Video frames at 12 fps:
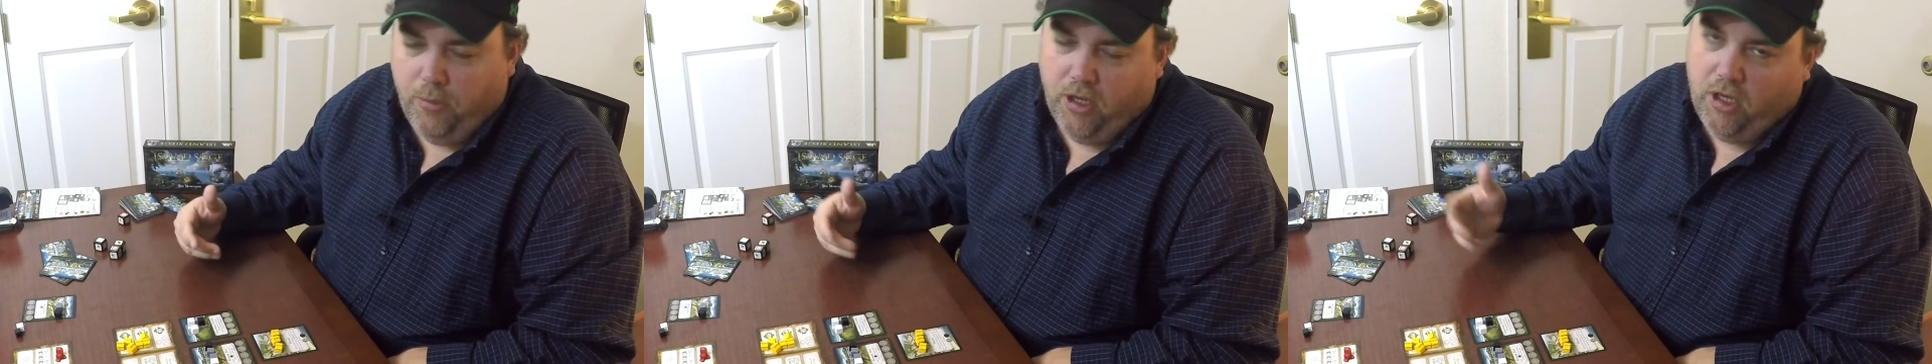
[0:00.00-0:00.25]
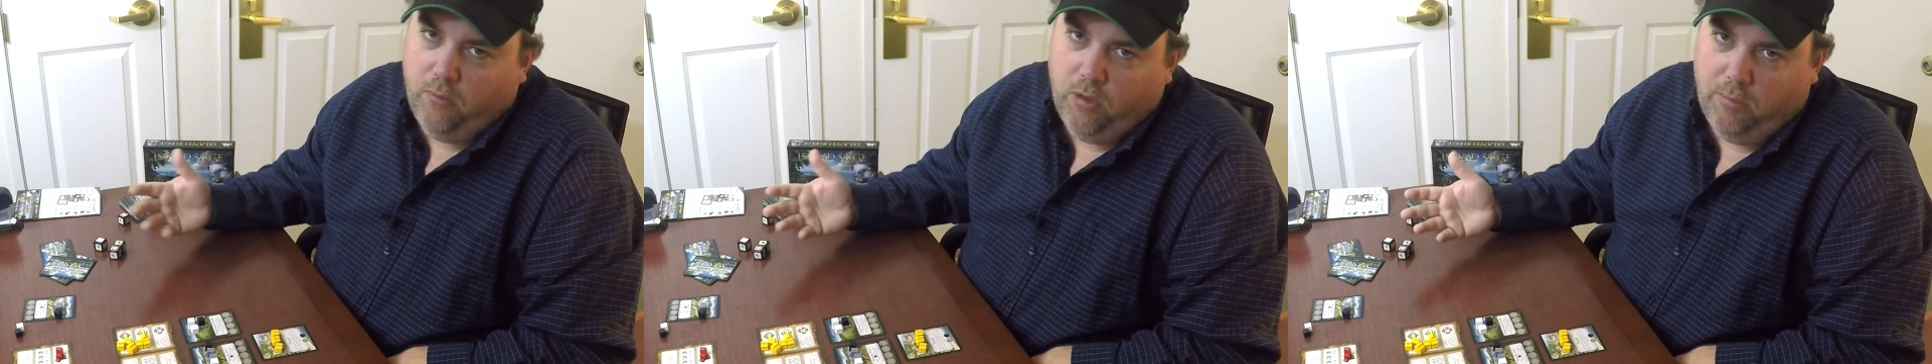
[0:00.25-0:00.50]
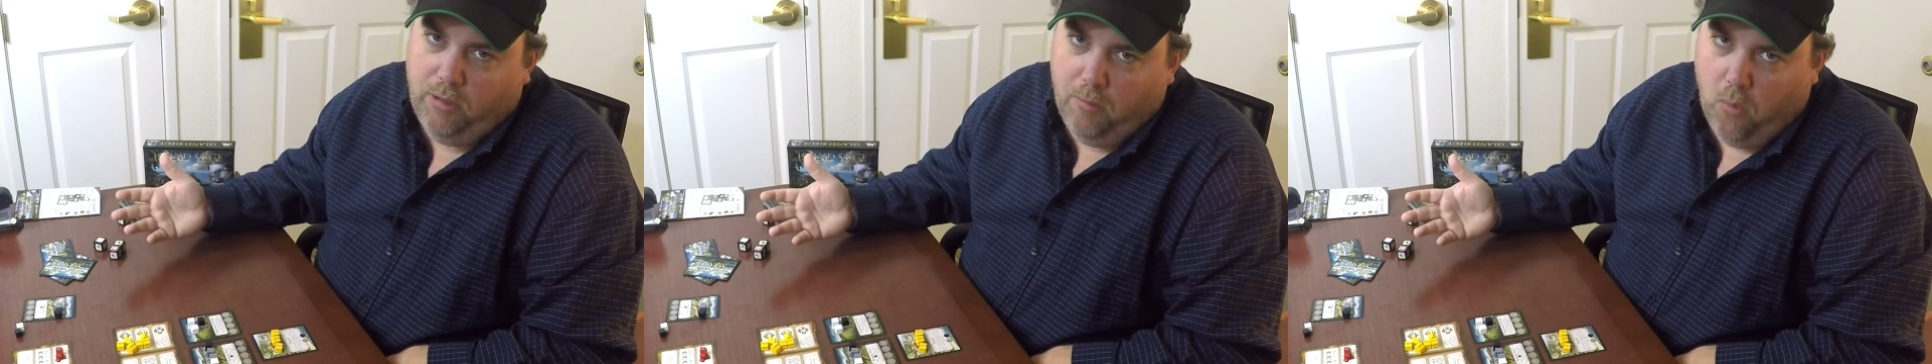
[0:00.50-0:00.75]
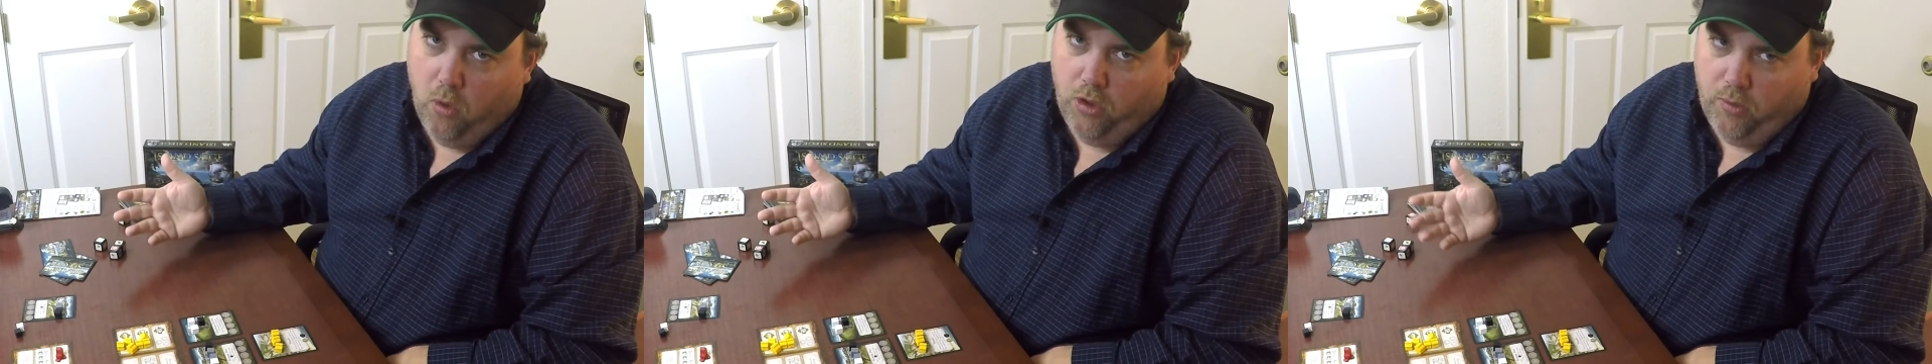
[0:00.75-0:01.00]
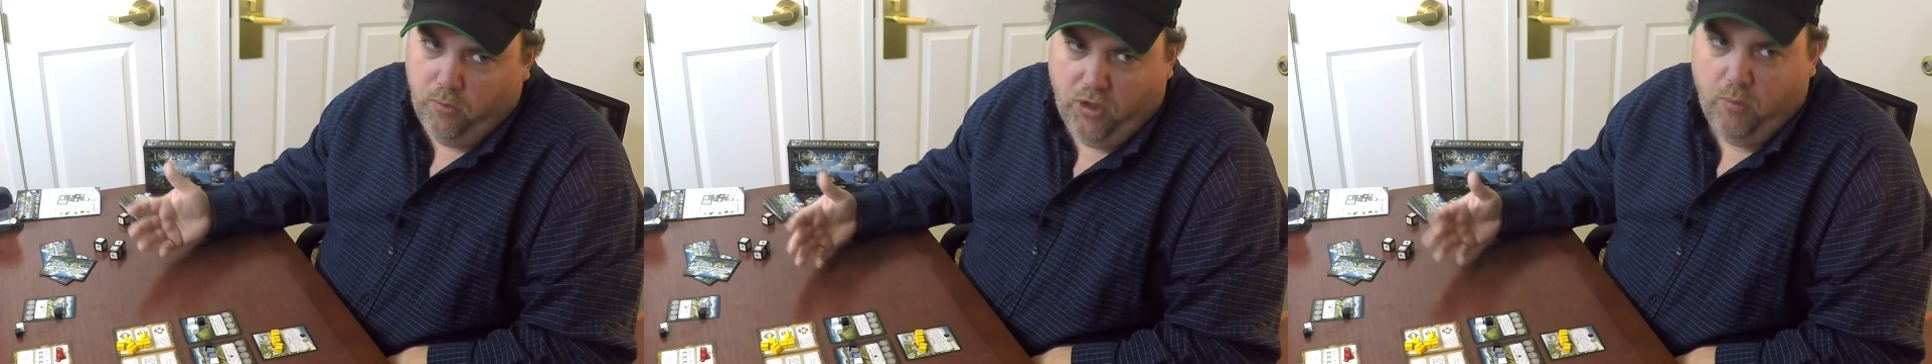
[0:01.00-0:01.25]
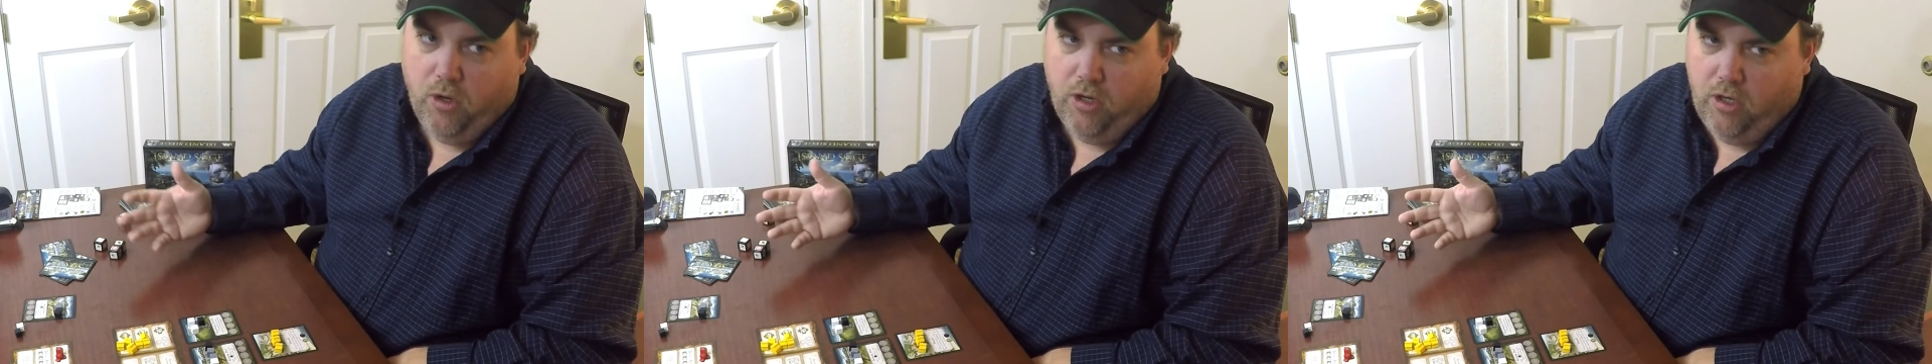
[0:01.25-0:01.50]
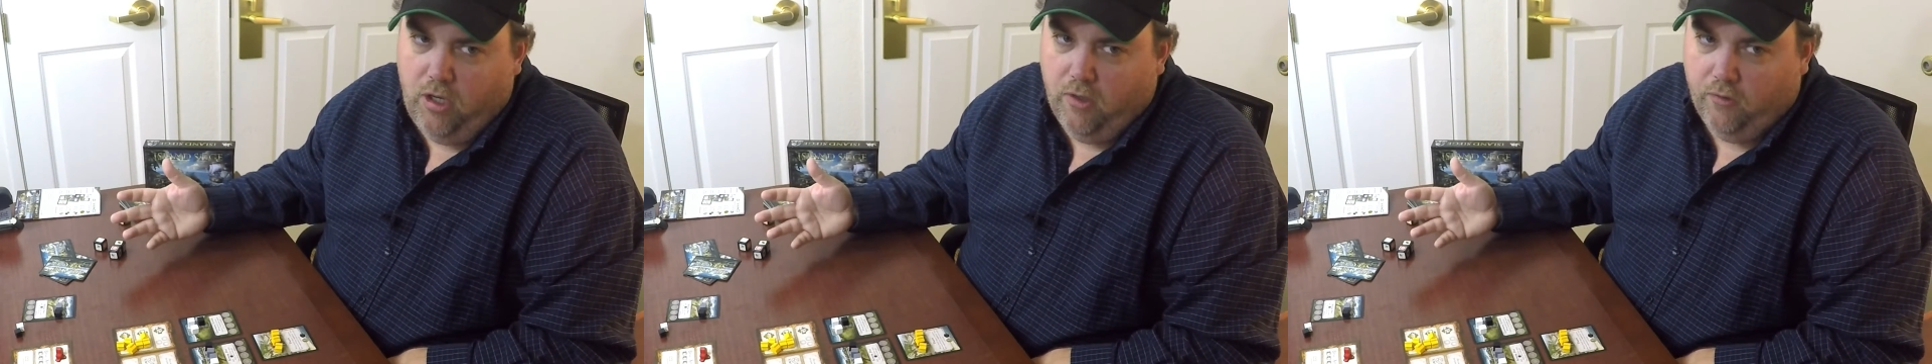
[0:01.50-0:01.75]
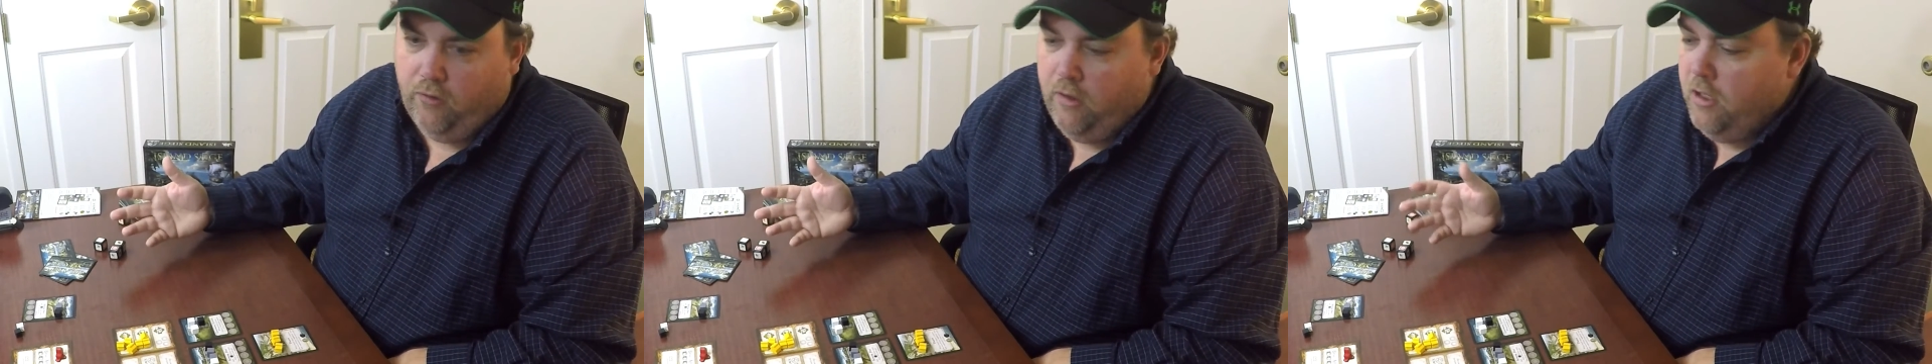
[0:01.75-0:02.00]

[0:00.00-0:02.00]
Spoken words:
that it would have been more than what it is.